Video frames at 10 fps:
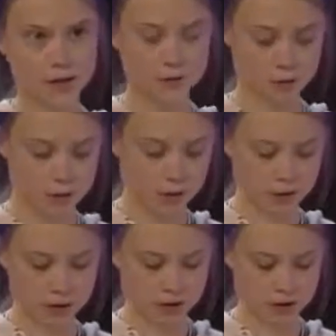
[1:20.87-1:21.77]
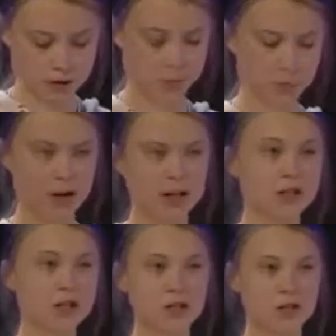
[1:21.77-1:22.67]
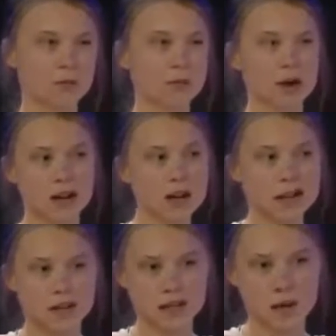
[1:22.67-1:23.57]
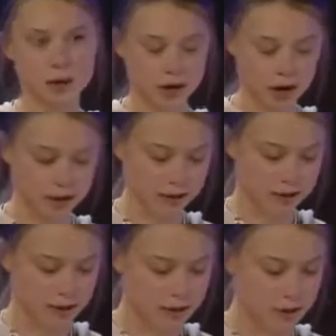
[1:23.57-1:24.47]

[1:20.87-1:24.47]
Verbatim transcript: your emissions by just paying someone else